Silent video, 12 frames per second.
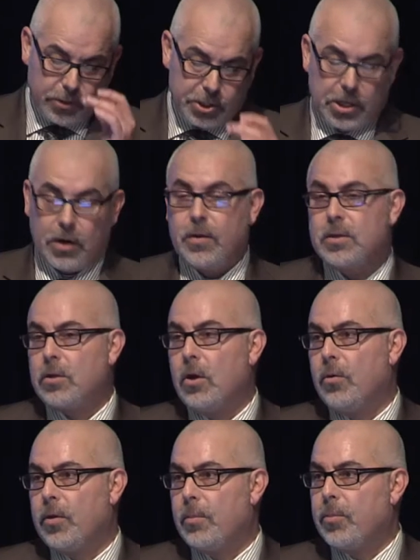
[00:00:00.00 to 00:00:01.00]
We share this goal
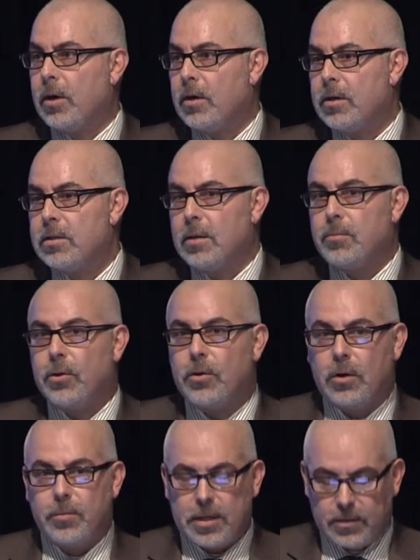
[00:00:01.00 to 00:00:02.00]
with our partners in
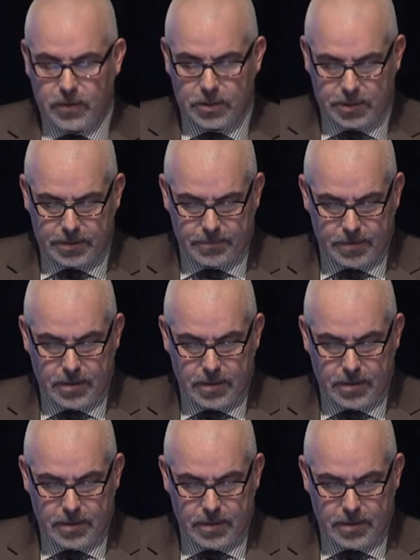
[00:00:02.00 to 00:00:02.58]
procurement division.